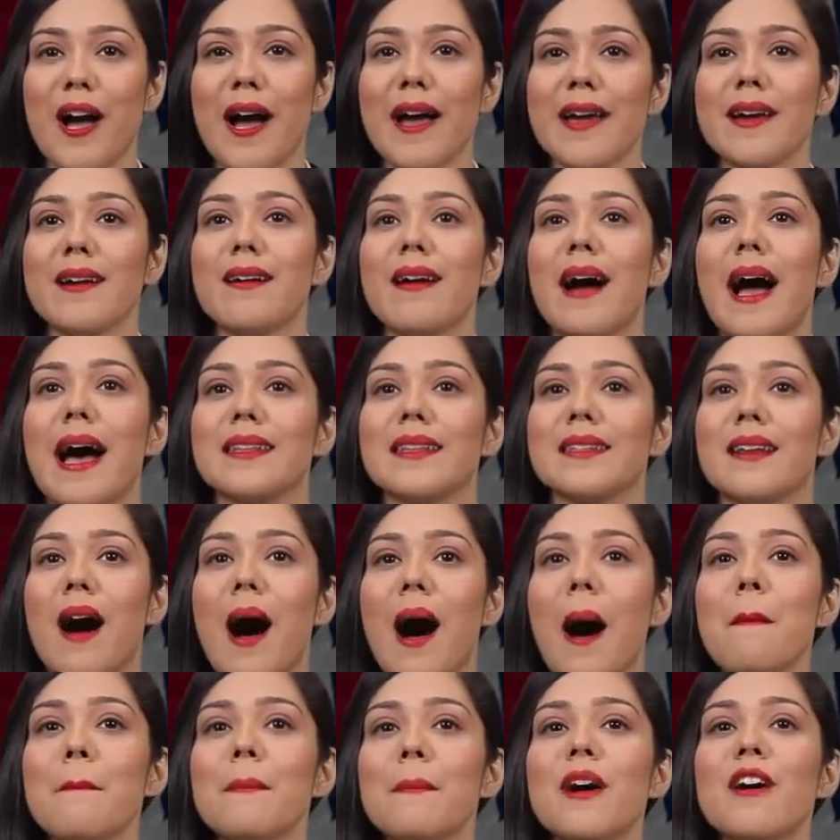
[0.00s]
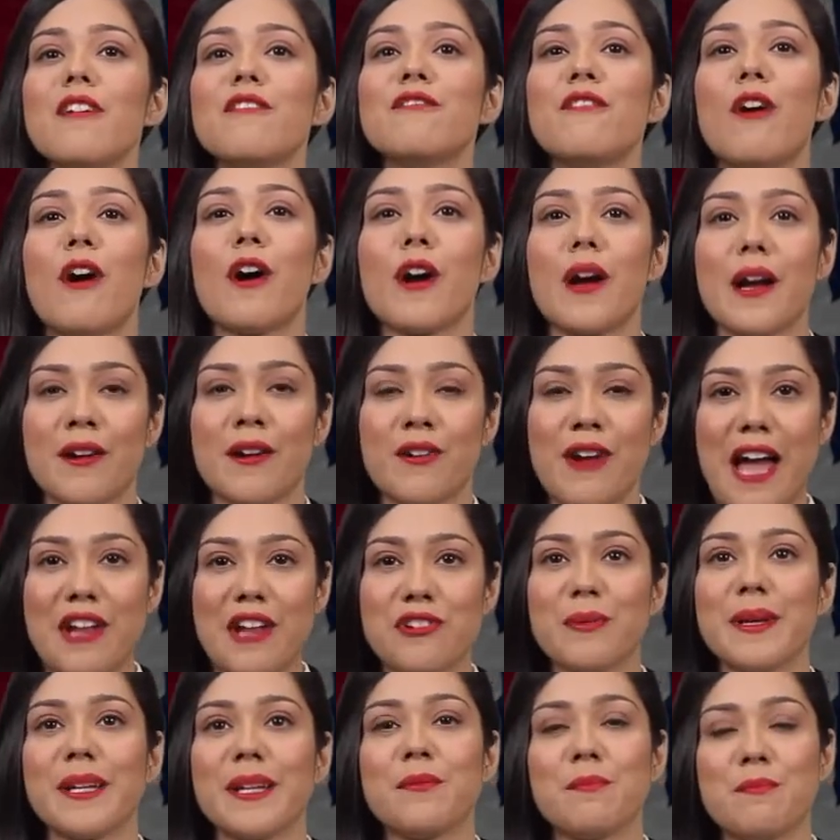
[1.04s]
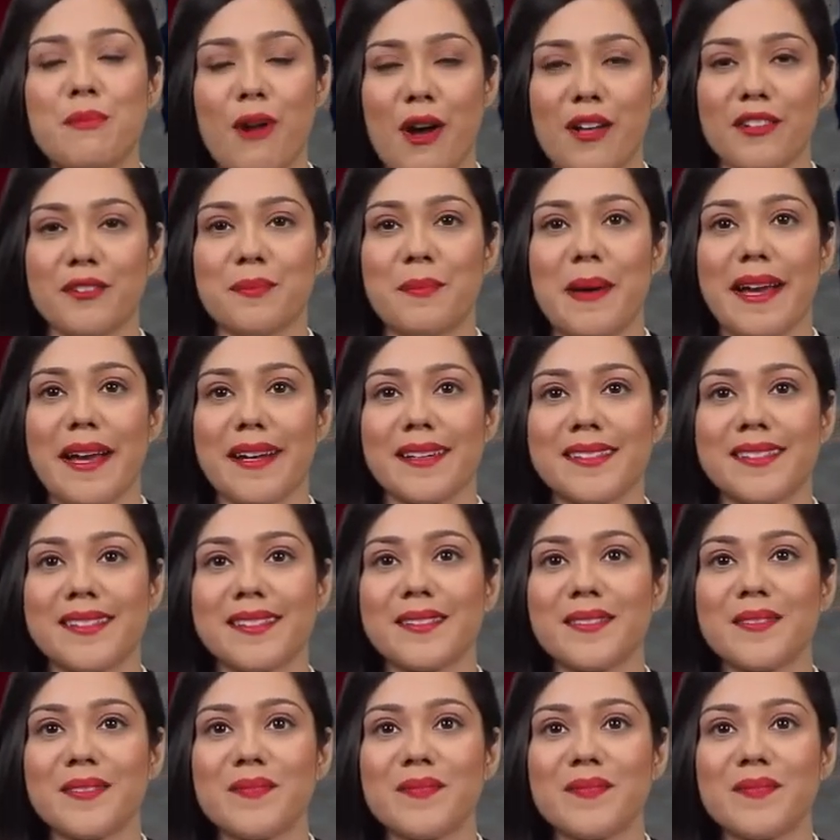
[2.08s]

and the Humber for graduate prospects.